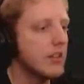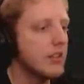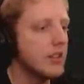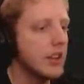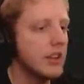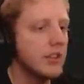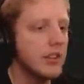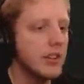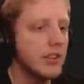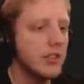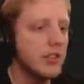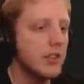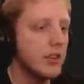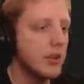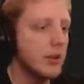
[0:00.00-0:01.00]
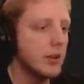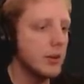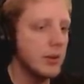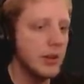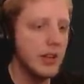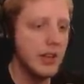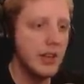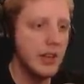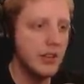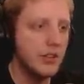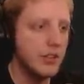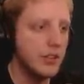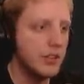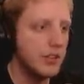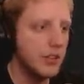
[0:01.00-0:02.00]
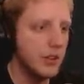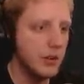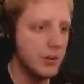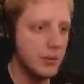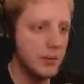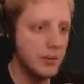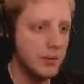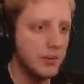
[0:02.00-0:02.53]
Change this to haste two.